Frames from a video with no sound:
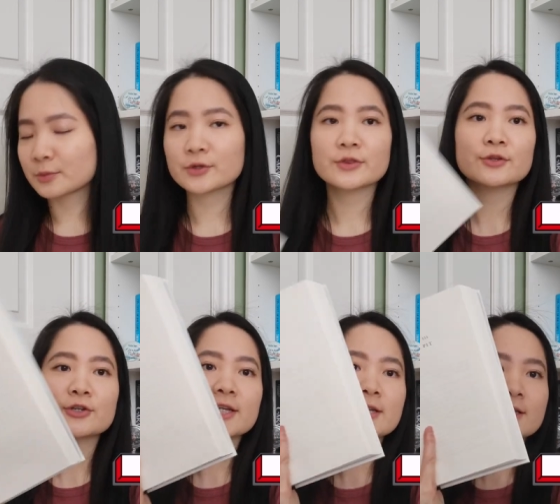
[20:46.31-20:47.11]
part
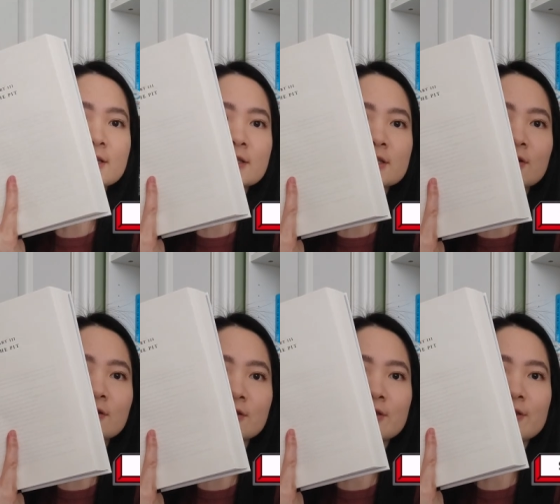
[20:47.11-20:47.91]
3 is
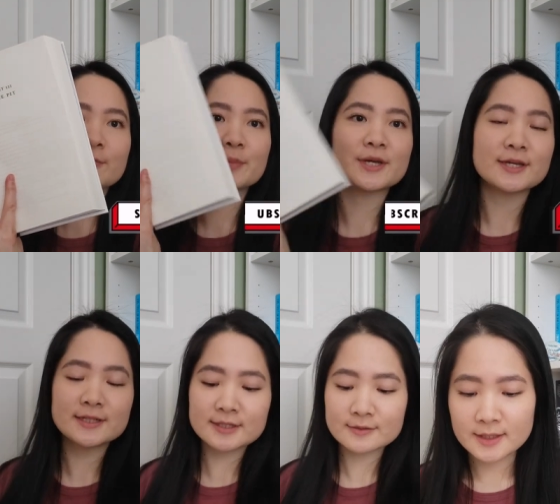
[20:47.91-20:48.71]
called The
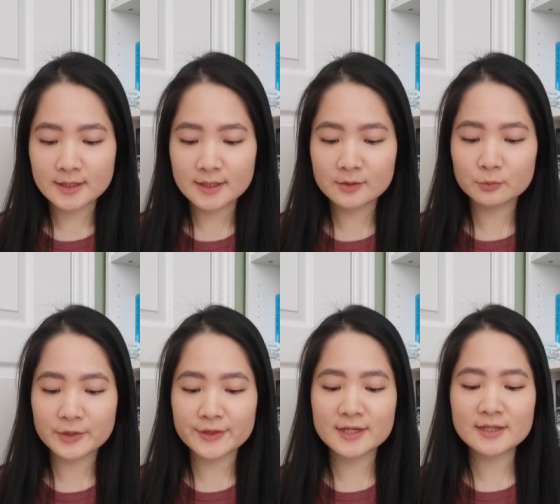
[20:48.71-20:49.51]
Pit. And
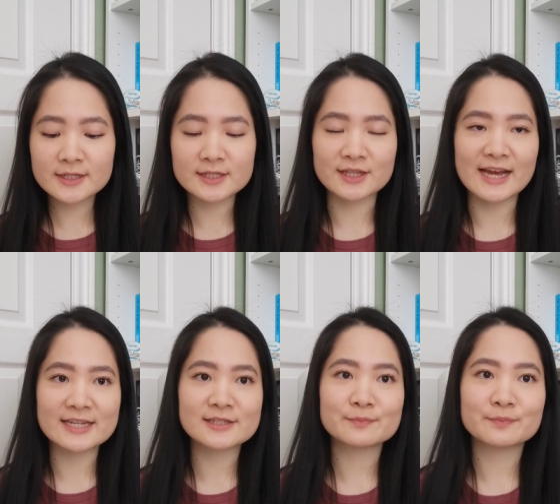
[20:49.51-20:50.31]
within this
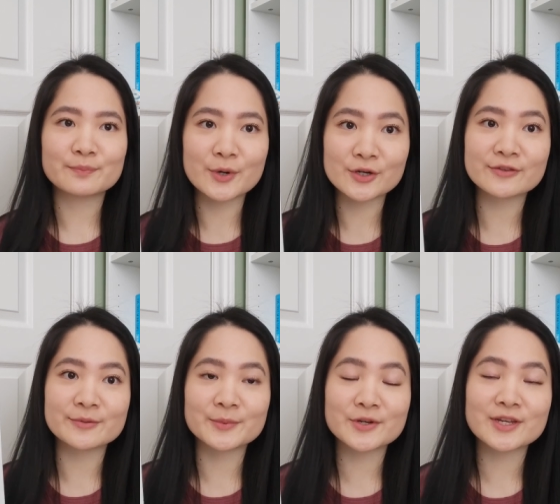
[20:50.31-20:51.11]
last part of the
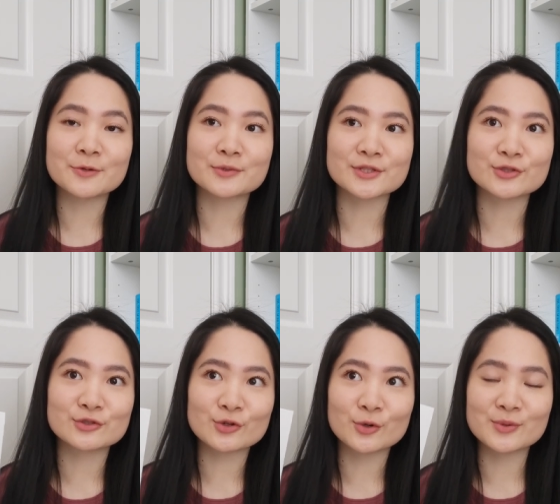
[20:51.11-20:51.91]
book, it was
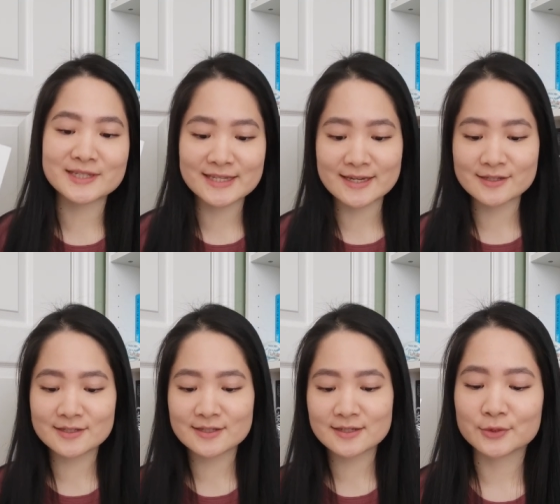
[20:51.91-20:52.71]
so
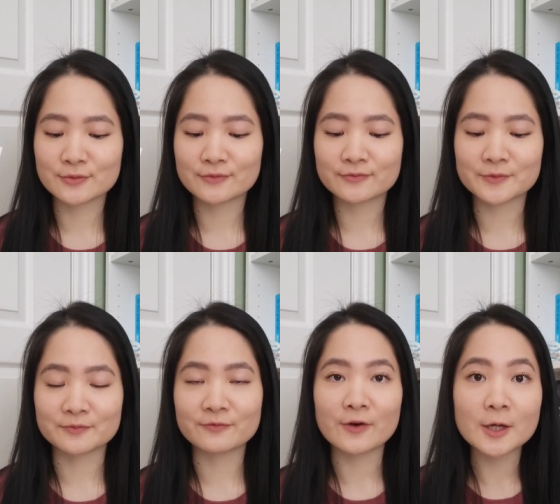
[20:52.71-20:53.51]
intense. So from
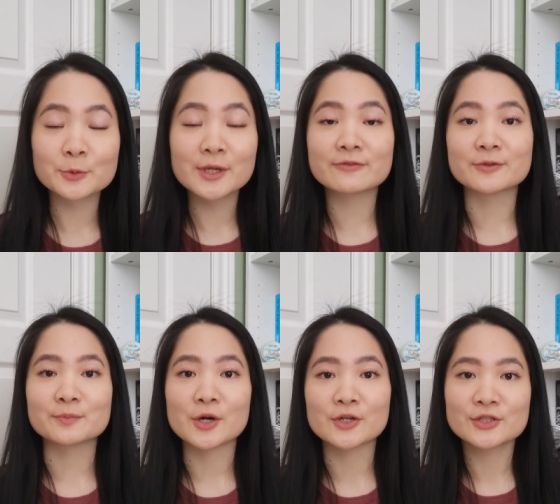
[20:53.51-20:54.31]
following from
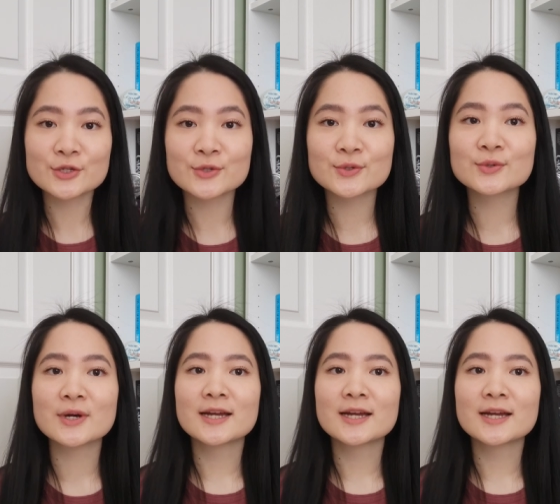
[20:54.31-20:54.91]
part two,